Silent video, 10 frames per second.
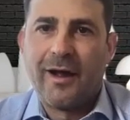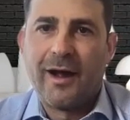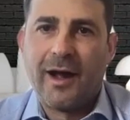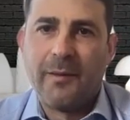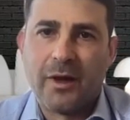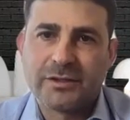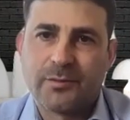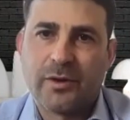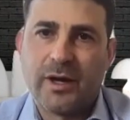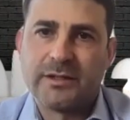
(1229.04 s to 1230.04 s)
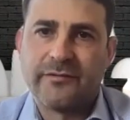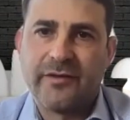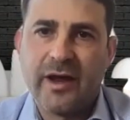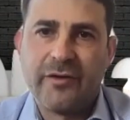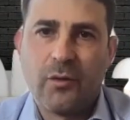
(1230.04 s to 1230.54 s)
I'm not surprised if
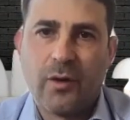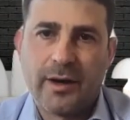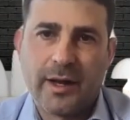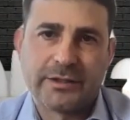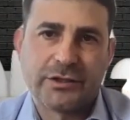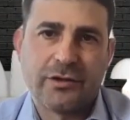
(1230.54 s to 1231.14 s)
everyone has